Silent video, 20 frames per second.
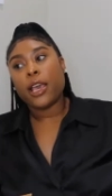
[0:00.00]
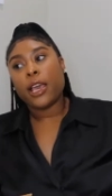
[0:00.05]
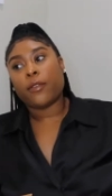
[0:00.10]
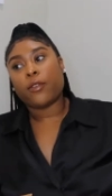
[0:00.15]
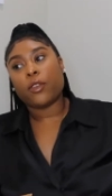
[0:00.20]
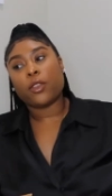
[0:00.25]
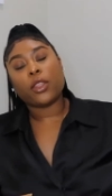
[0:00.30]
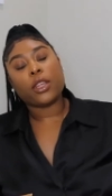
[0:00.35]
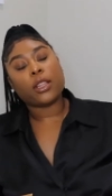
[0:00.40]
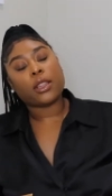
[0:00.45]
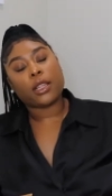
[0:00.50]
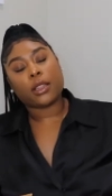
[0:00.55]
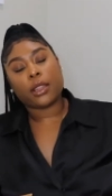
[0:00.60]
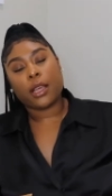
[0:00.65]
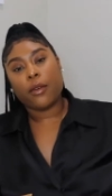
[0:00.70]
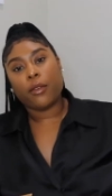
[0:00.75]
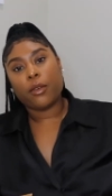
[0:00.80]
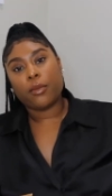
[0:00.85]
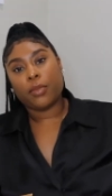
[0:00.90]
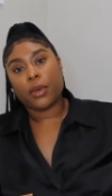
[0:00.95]
If you think that
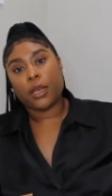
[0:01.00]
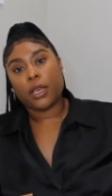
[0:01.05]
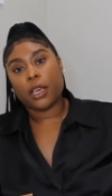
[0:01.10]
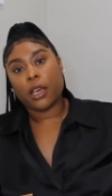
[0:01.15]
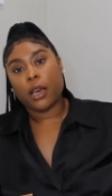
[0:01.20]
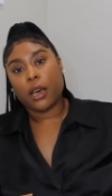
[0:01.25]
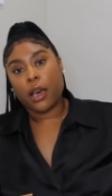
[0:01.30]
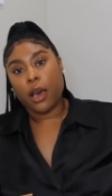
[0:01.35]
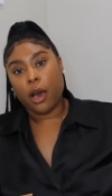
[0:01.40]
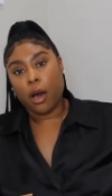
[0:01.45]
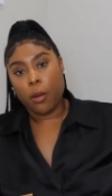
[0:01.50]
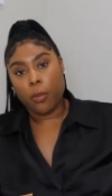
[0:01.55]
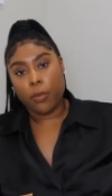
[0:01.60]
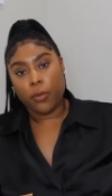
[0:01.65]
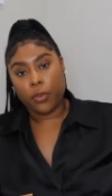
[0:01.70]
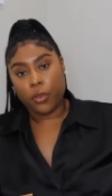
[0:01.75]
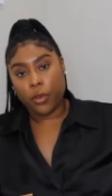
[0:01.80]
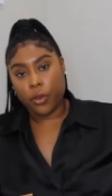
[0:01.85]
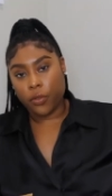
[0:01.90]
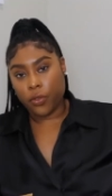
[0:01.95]
that would be a
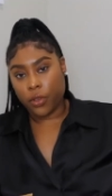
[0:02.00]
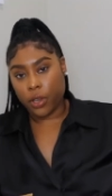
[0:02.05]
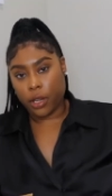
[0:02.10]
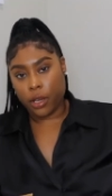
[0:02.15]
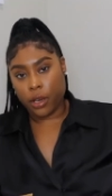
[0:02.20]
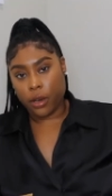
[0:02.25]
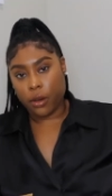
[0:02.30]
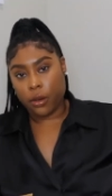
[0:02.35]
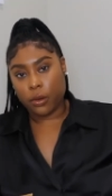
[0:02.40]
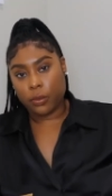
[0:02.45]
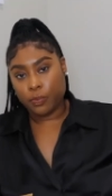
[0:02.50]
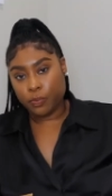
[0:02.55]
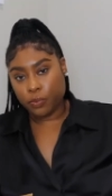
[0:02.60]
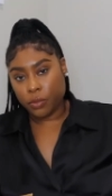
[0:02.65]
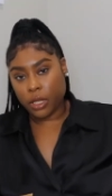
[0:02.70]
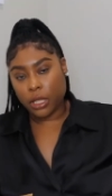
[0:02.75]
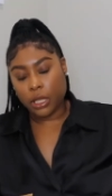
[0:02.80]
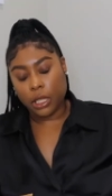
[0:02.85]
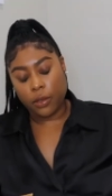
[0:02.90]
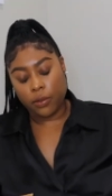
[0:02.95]
helpful video,
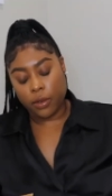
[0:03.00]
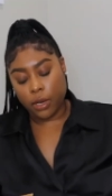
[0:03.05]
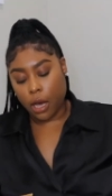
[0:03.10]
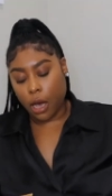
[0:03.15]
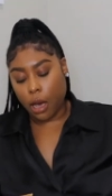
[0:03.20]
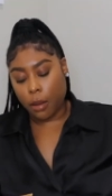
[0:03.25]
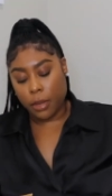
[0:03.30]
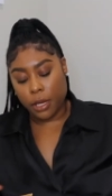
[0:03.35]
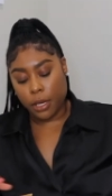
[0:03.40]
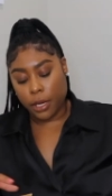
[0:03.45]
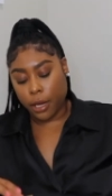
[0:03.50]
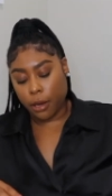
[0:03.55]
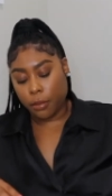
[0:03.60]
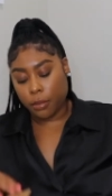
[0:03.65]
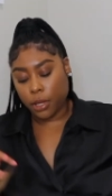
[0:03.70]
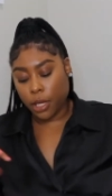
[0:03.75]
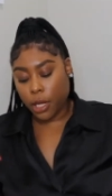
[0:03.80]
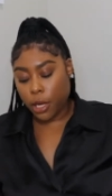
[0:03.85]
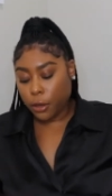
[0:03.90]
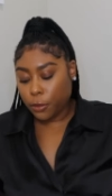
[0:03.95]
leave a comment down
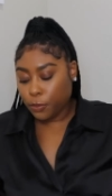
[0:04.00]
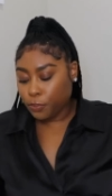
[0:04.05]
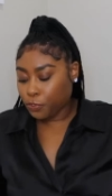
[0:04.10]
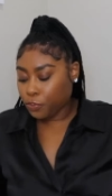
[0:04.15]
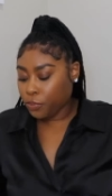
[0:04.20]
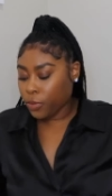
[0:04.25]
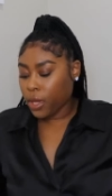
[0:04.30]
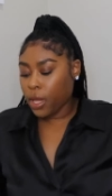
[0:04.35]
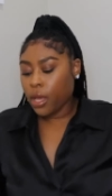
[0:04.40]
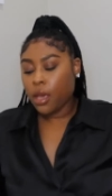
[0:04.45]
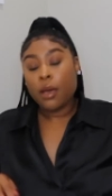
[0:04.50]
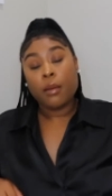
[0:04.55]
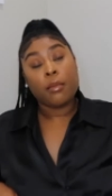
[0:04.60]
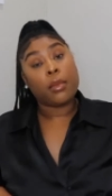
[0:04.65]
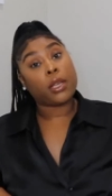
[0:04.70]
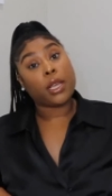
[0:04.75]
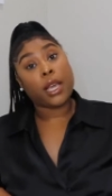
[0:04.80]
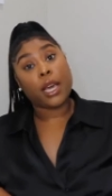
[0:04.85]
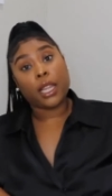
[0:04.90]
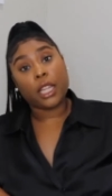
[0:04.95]
below. But
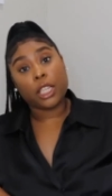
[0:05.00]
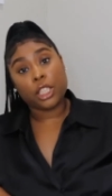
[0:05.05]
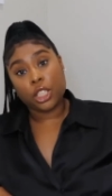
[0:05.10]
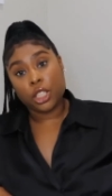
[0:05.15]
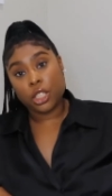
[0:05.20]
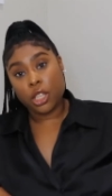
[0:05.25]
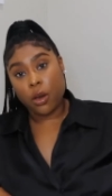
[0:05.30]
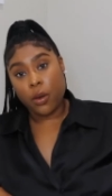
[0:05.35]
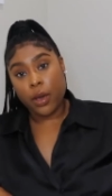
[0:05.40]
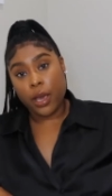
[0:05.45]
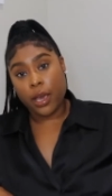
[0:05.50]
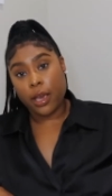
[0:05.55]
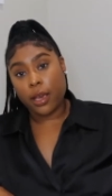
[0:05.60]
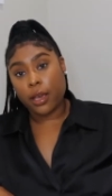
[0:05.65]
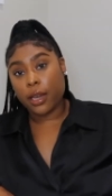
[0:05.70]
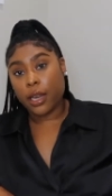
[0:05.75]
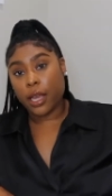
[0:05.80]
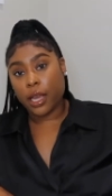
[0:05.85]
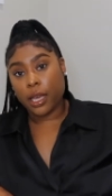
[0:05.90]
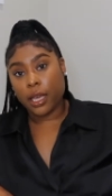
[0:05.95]
yeah, let's just go ahead
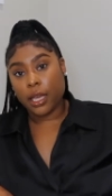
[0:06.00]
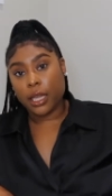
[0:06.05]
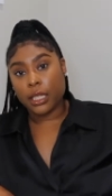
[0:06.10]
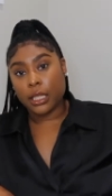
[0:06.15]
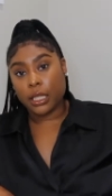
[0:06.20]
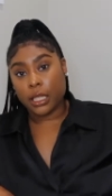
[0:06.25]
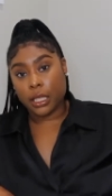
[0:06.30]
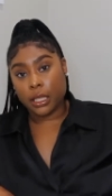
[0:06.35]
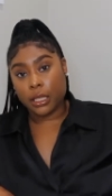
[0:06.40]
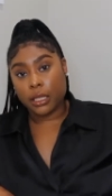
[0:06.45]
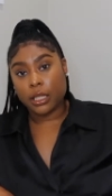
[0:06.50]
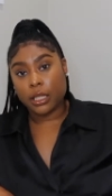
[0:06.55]
and get